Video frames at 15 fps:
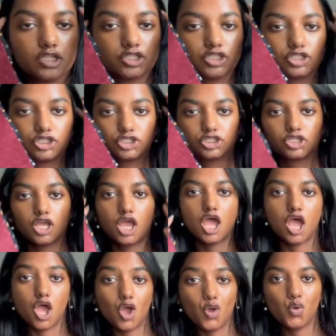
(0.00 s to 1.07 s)

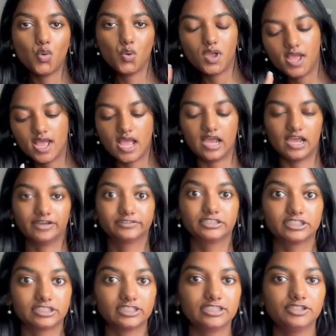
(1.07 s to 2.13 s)
So
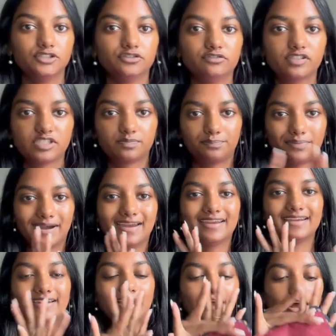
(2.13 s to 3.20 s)
after you've
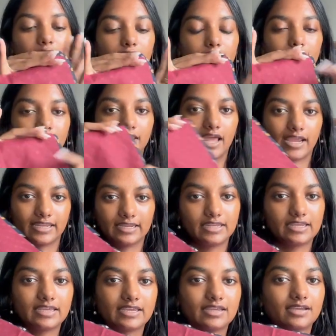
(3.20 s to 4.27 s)
sprayed the
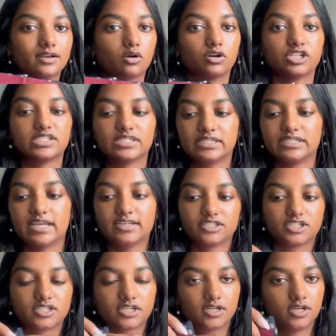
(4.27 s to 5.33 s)
lining or
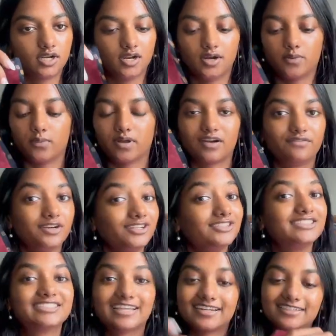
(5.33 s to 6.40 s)
stitched whatever you
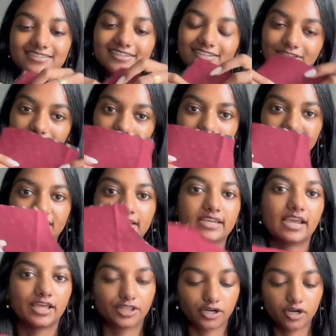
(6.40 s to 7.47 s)
decided to do
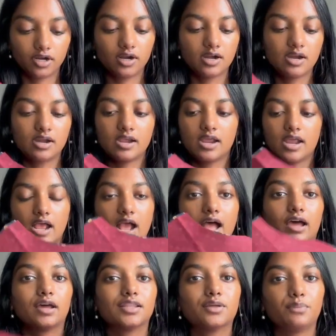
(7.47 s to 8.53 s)
together,
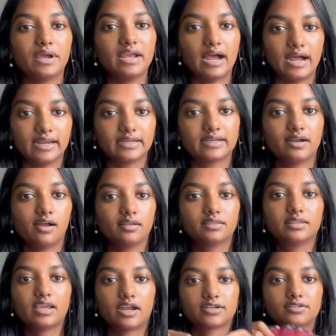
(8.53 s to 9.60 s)
the way I cut
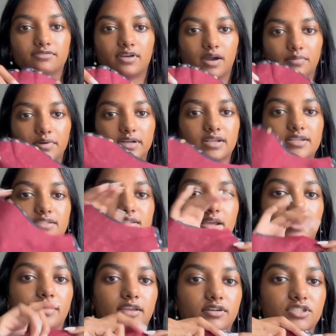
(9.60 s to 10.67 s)
the actual fabric is
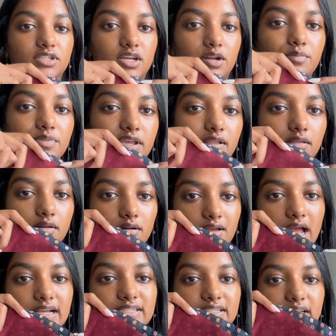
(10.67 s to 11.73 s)
like there's gonna be a little
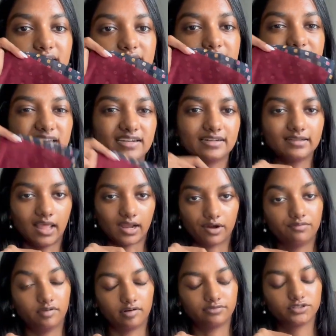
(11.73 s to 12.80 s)
excess because I did like a
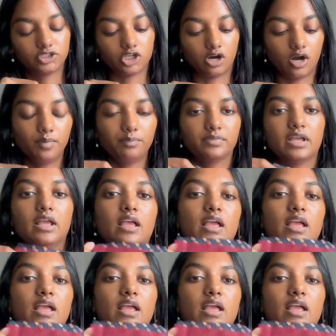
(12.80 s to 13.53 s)
rough chop.